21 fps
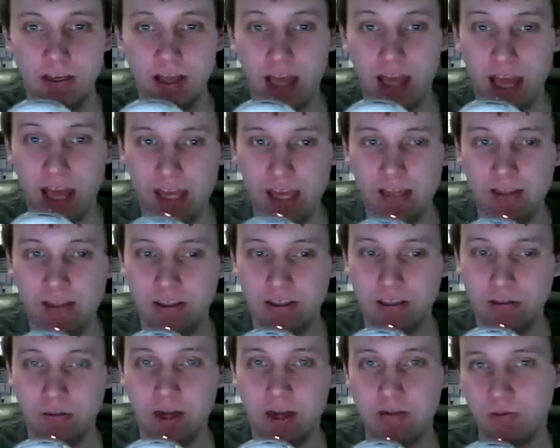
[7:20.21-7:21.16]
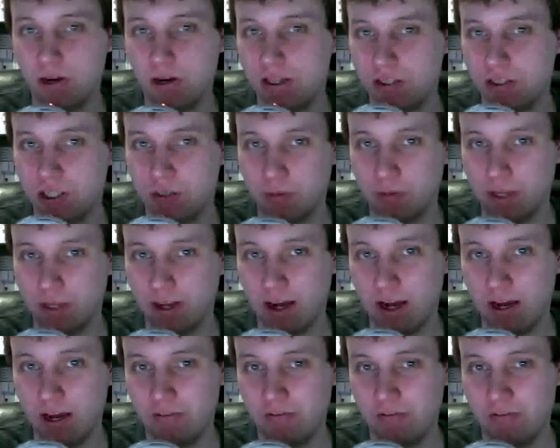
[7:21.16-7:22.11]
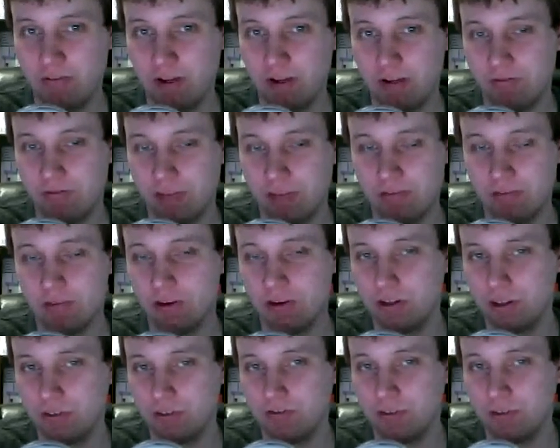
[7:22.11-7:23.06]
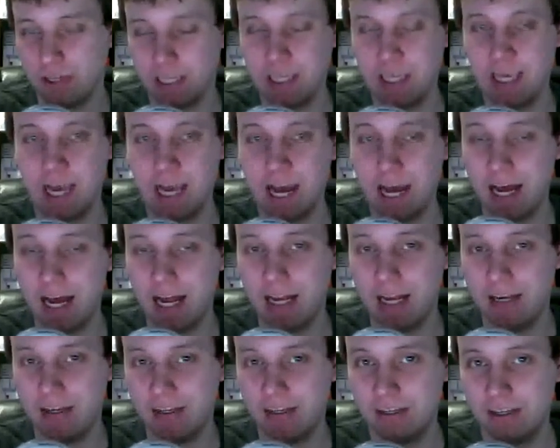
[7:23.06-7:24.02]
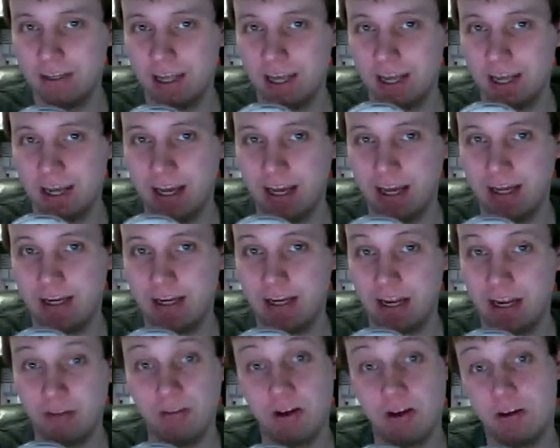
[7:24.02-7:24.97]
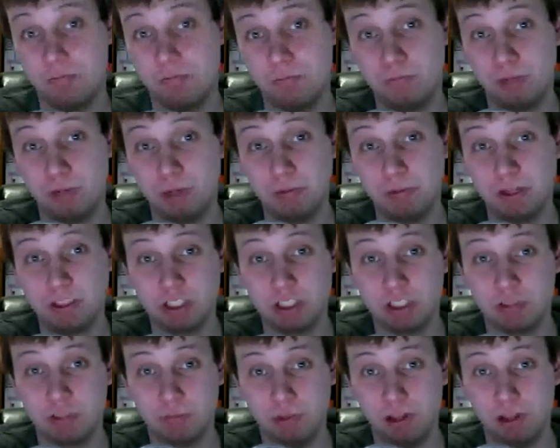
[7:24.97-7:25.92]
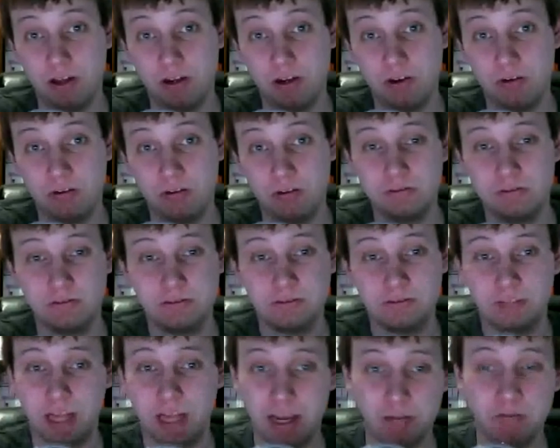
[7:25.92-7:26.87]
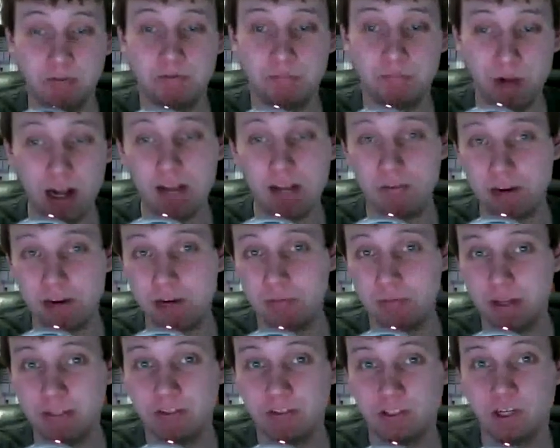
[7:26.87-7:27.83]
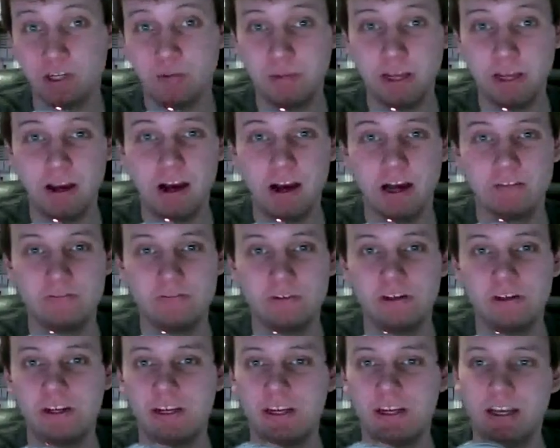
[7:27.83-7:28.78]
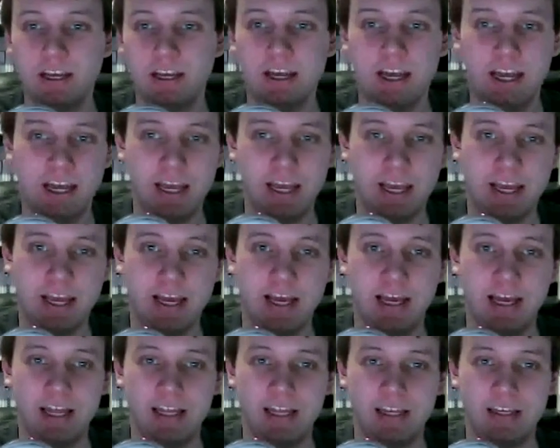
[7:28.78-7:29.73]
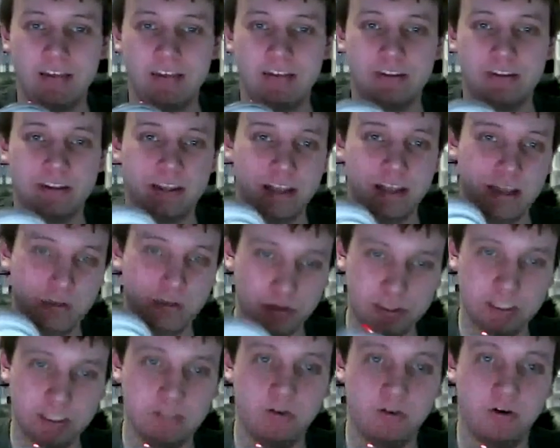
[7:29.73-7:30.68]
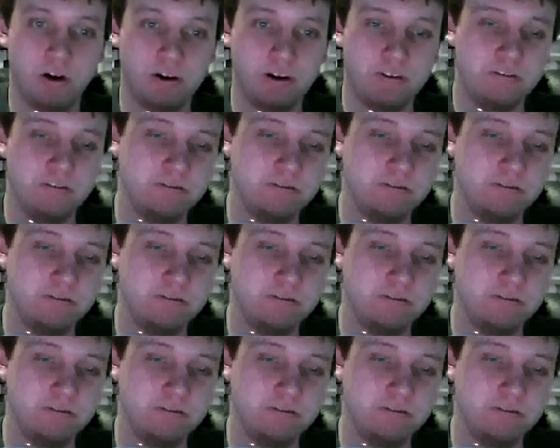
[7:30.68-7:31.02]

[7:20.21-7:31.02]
hey, you might want to turn me off. I'm getting really fucking hot and I'm gonna pretty much explode. I would probably recommend you turn me off. And it was ignored.